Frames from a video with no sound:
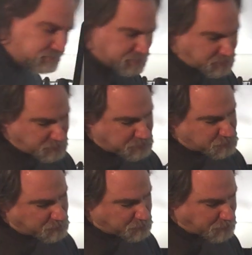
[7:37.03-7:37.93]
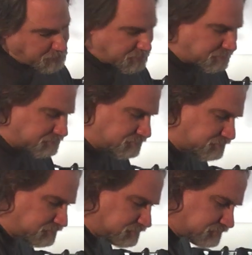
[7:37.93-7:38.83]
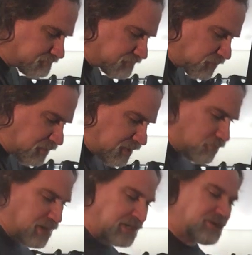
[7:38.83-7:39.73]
I know it looks a little weird the way I'm writing